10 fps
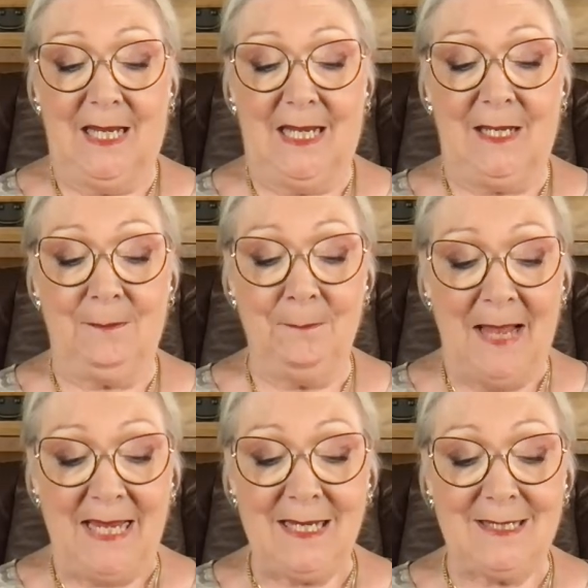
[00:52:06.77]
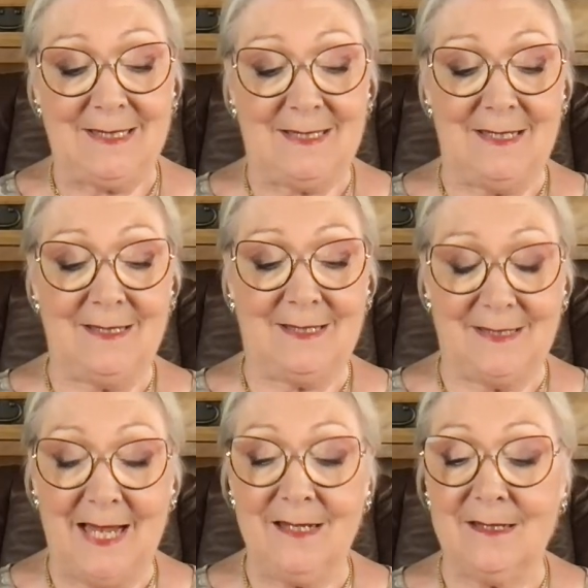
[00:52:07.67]
It makes
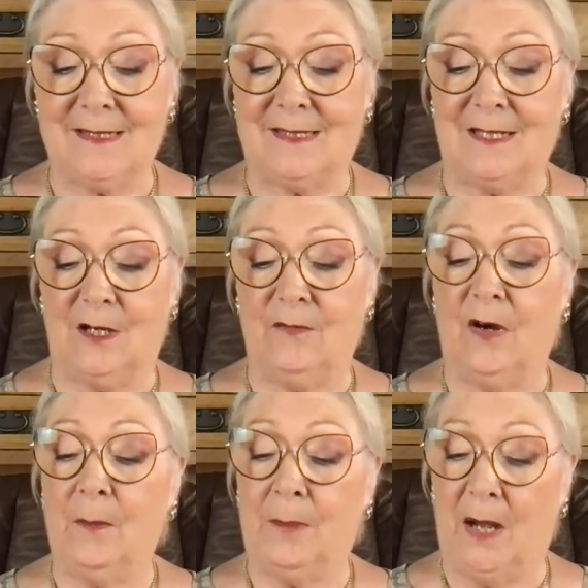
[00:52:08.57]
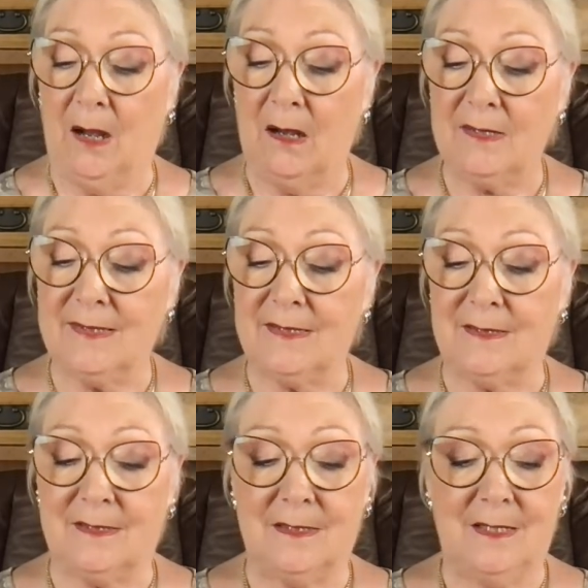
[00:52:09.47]
sense of our
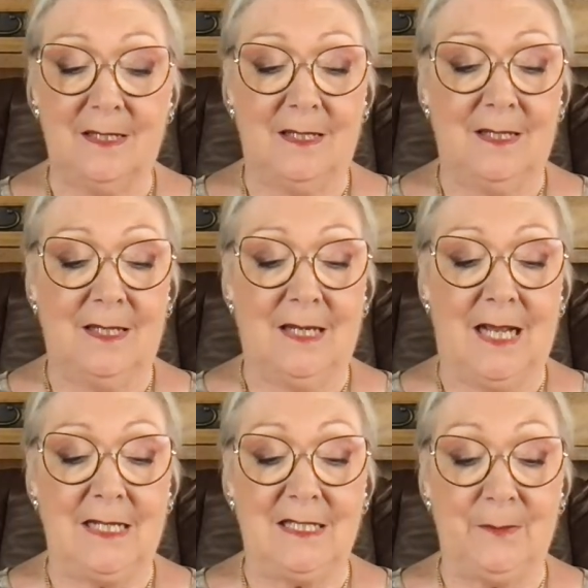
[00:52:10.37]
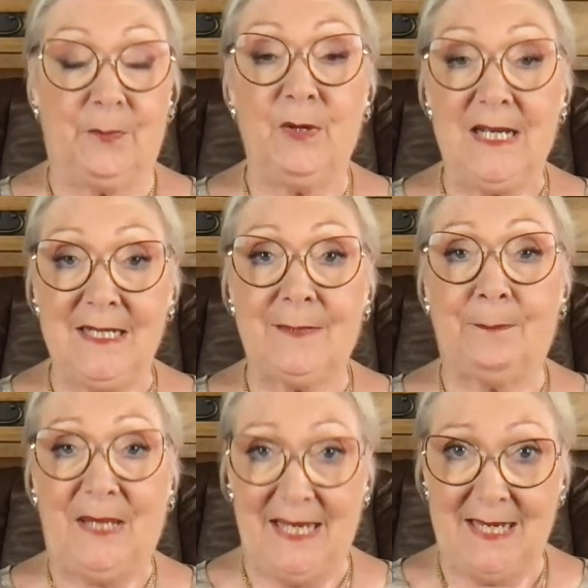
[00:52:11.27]
past, and it brings
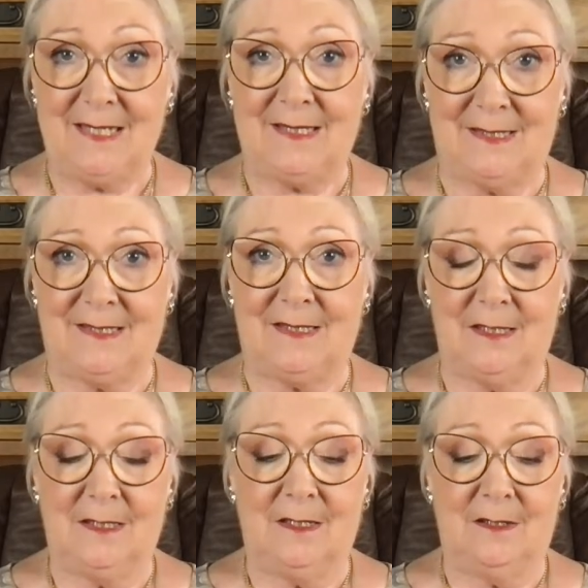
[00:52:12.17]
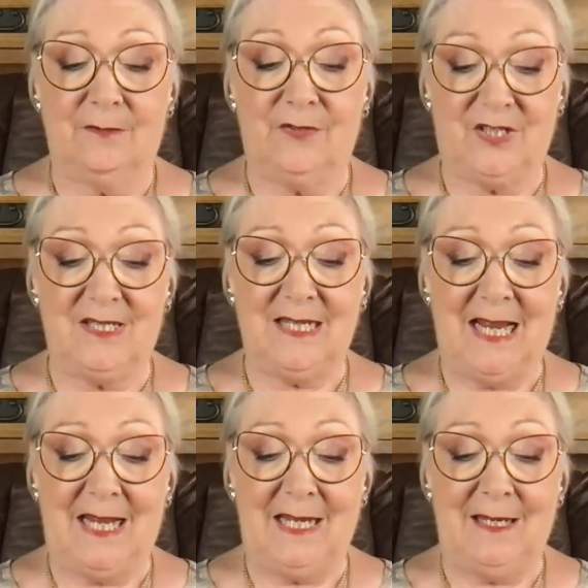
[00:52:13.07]
peace for
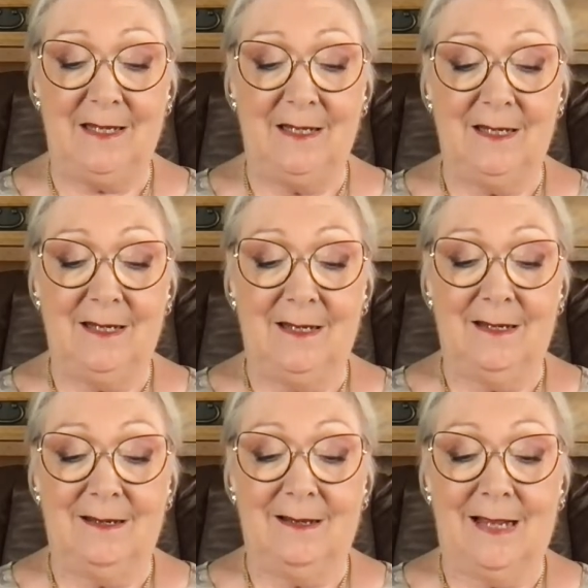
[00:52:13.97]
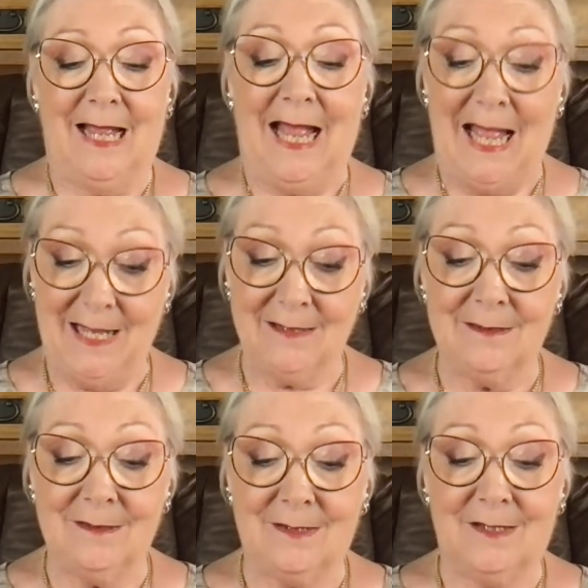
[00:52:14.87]
today,
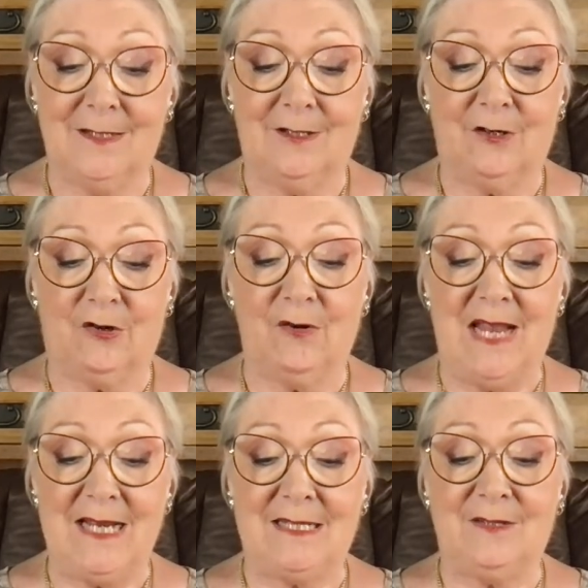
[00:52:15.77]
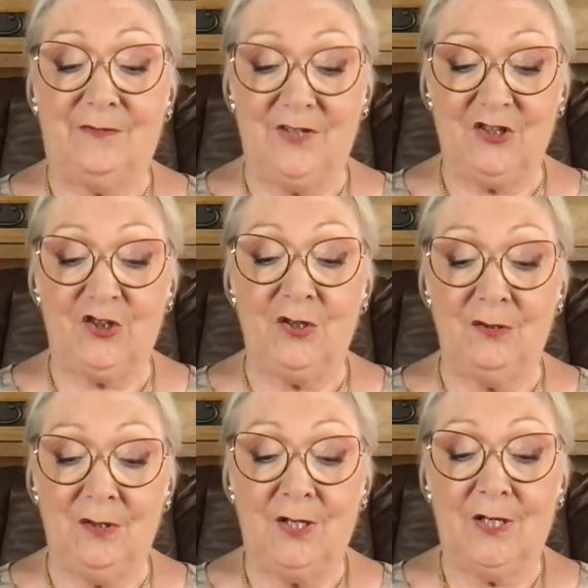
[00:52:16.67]
and creates a
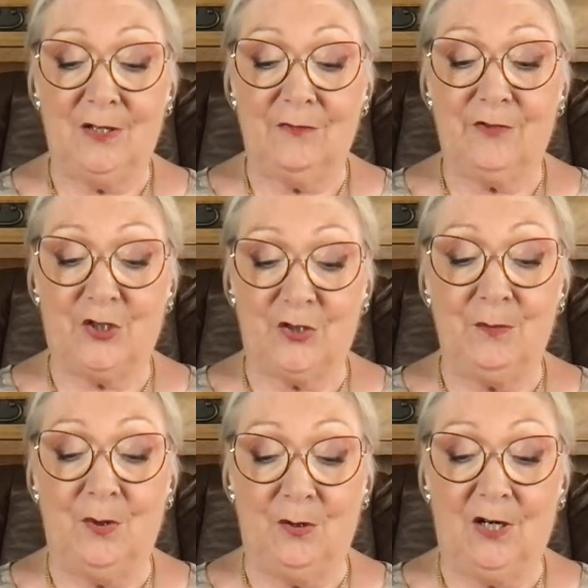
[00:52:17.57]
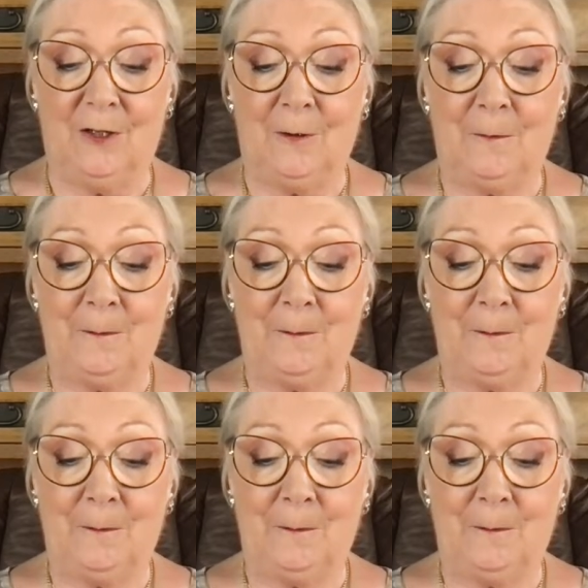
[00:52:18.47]
vision for tomorrow."